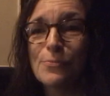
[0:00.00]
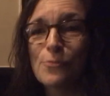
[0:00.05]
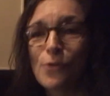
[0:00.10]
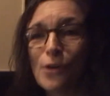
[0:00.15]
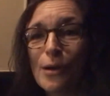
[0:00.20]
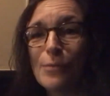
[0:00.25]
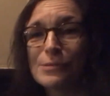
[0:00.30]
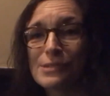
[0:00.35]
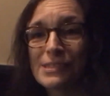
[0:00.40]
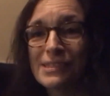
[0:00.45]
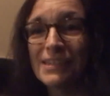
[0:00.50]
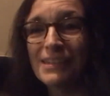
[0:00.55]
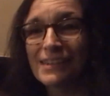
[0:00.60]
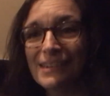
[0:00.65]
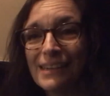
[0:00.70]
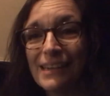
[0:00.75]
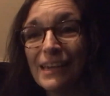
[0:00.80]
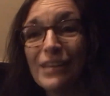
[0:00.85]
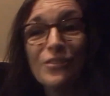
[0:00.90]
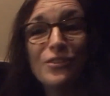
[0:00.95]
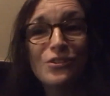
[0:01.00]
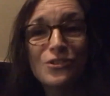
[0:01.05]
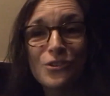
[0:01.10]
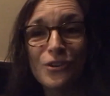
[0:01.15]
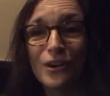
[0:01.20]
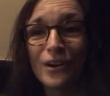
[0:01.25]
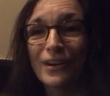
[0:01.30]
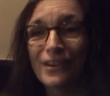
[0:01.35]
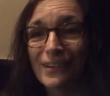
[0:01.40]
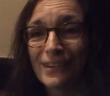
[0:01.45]
where I was sitting in the
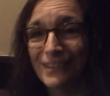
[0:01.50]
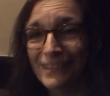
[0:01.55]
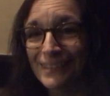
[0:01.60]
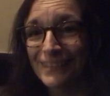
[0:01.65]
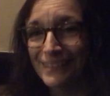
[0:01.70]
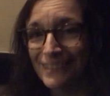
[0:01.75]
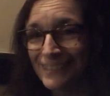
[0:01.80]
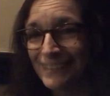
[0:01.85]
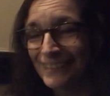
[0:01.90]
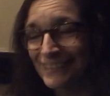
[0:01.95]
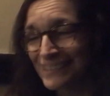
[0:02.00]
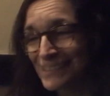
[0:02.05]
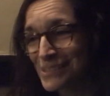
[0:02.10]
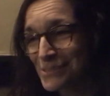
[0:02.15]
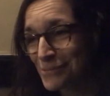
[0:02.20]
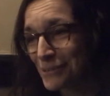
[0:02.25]
dark because